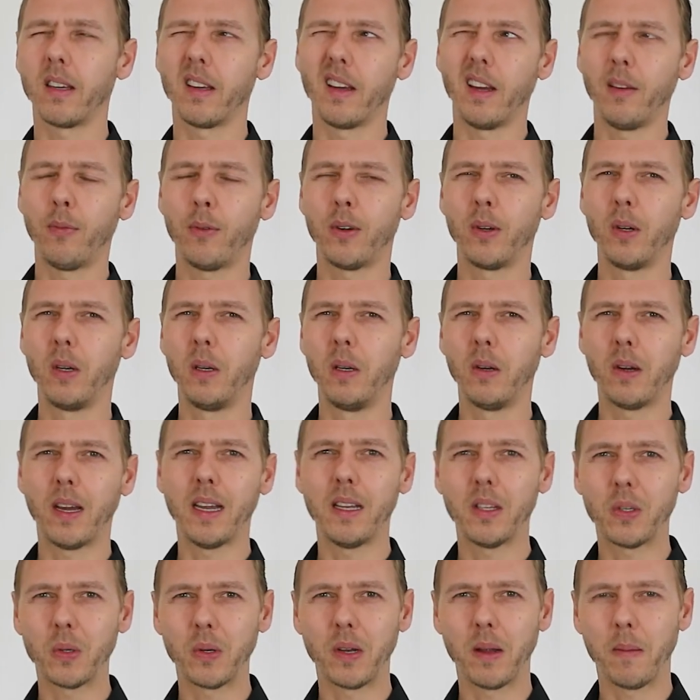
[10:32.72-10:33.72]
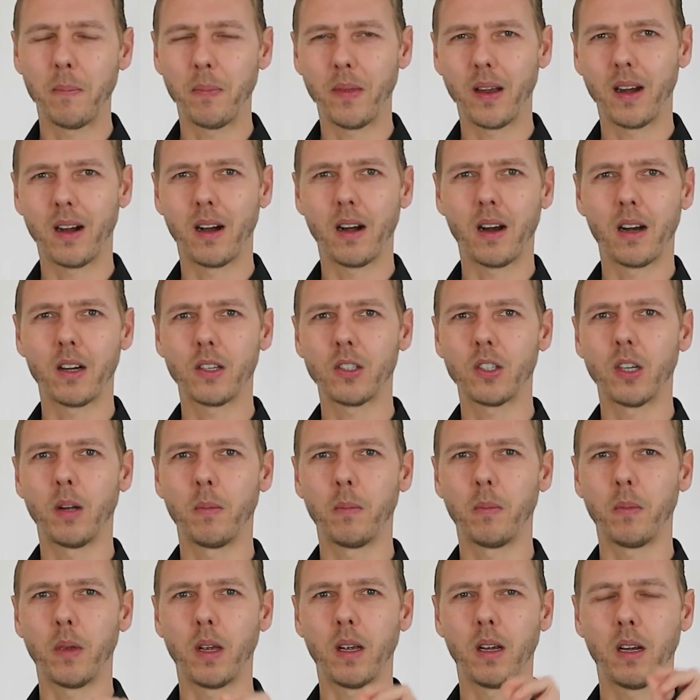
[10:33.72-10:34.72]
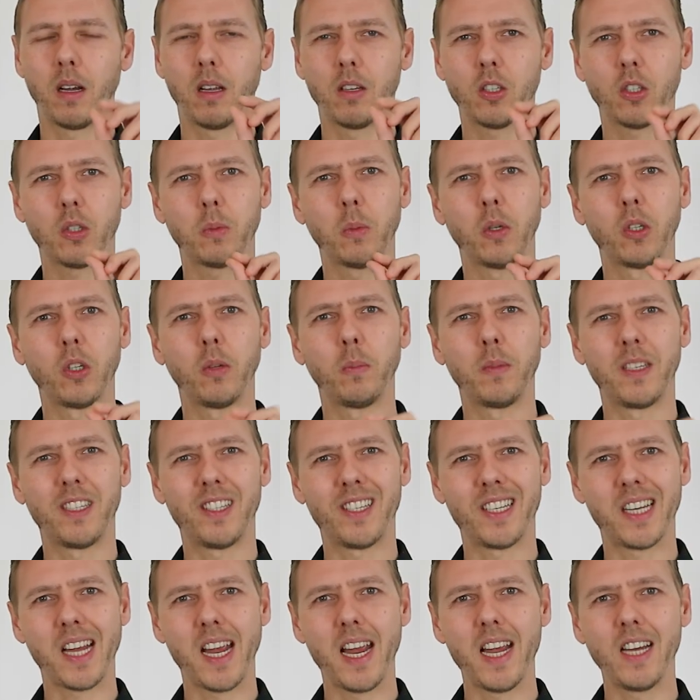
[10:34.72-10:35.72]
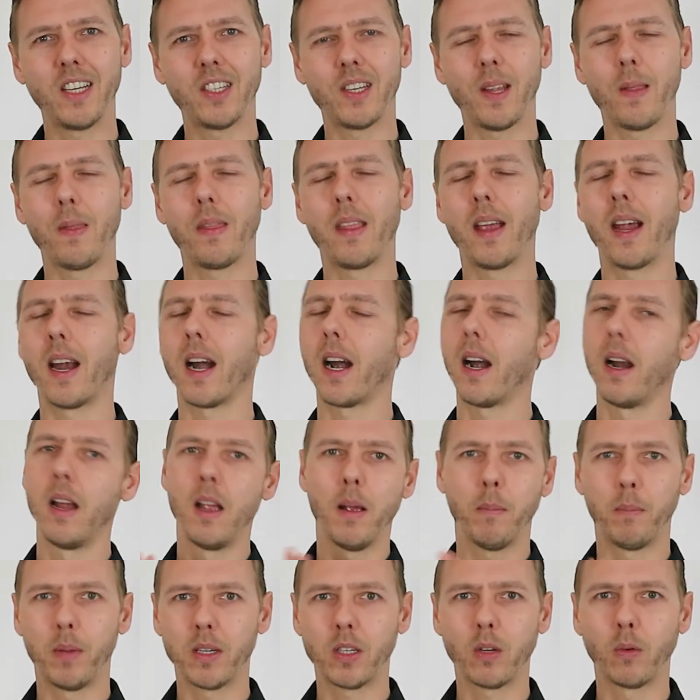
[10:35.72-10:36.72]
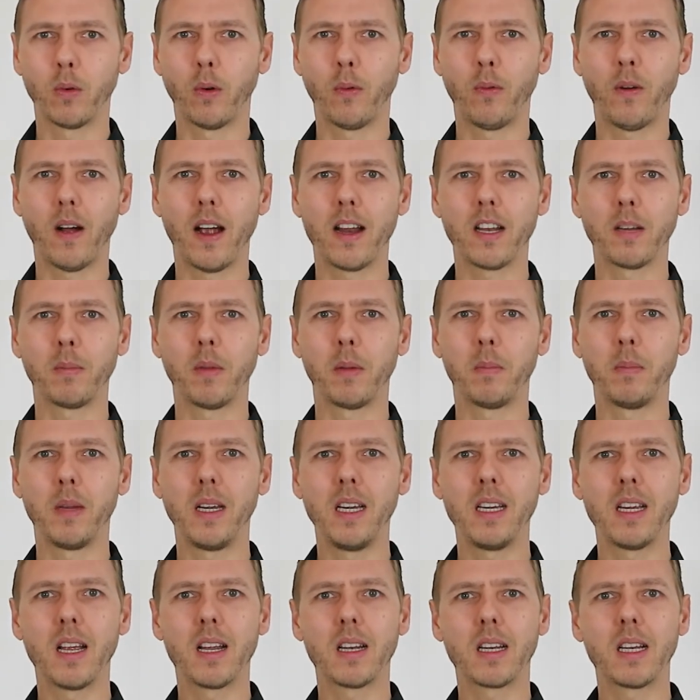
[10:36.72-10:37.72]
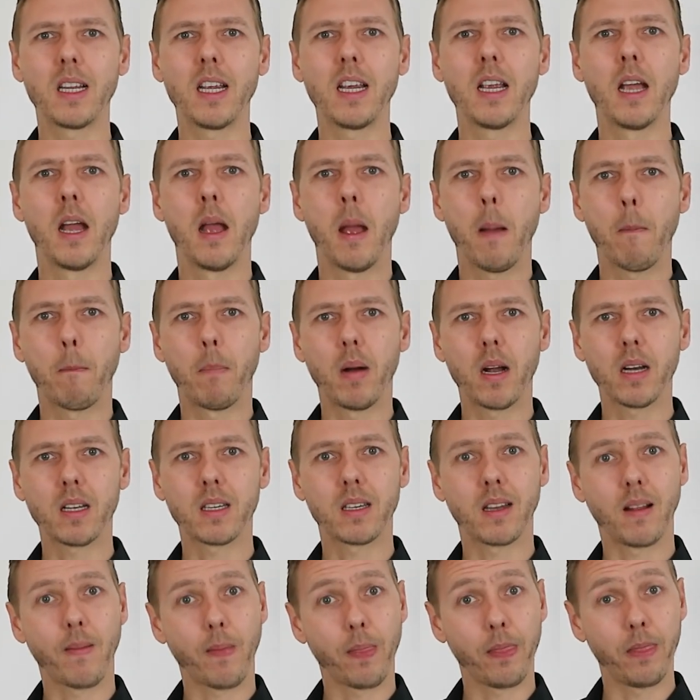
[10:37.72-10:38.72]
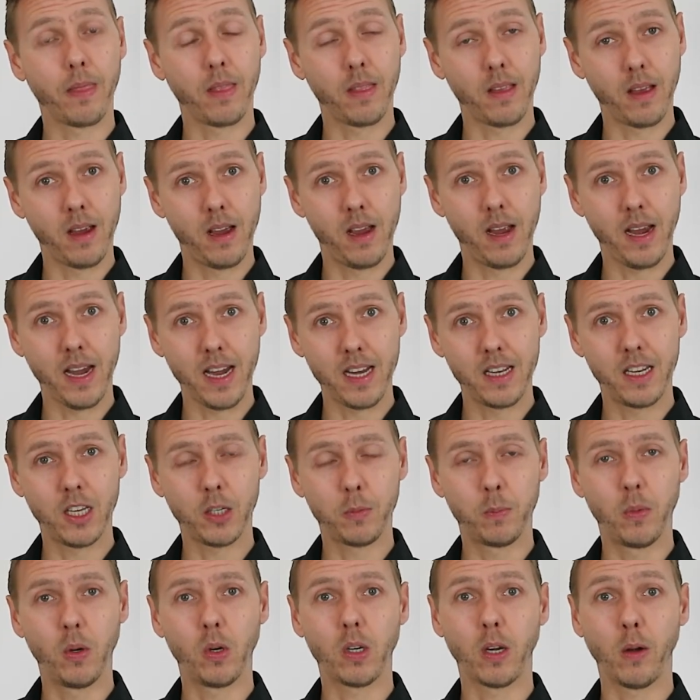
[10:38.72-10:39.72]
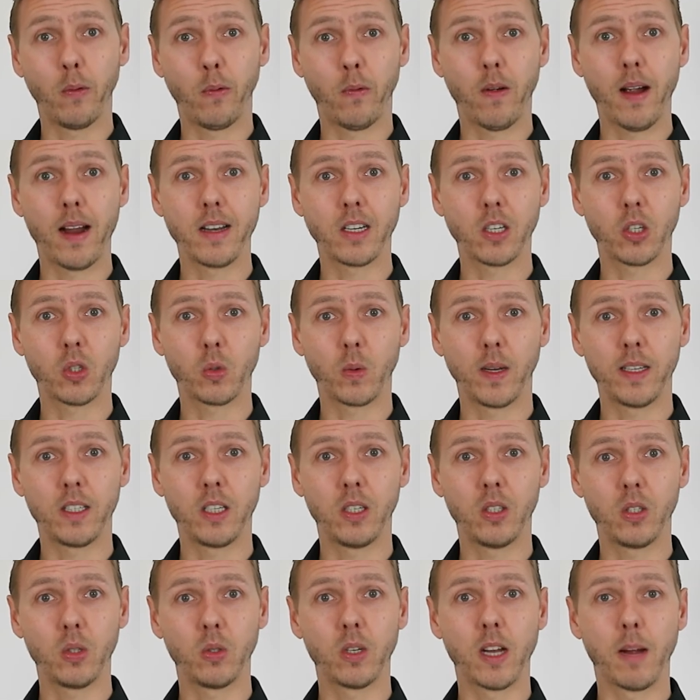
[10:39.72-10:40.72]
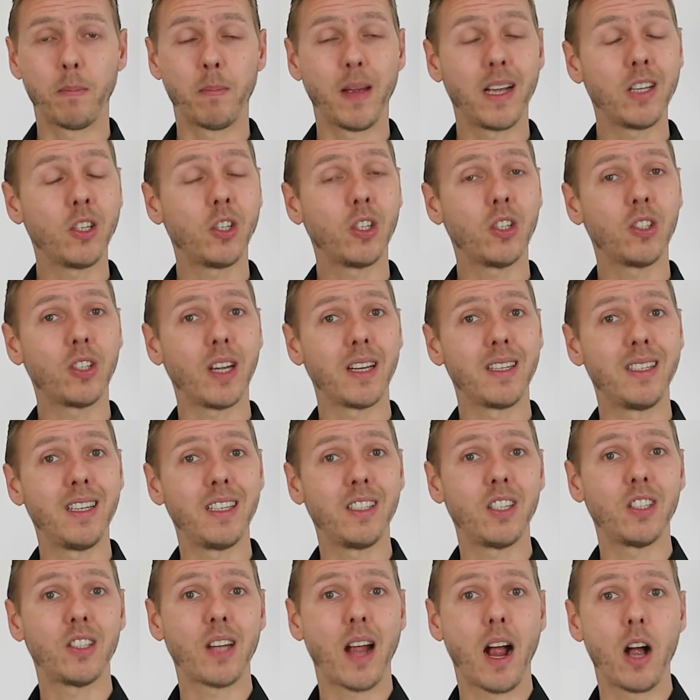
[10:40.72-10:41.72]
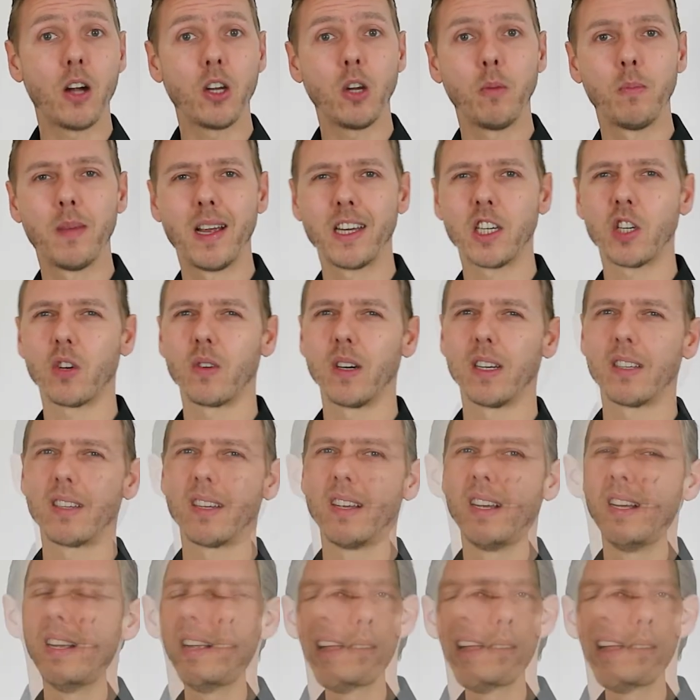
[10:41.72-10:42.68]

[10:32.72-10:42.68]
if you look into them, there are some small mistakes in there, but you will find them immediately. But in this book you find the 22 dimensions, and this is how you measure it.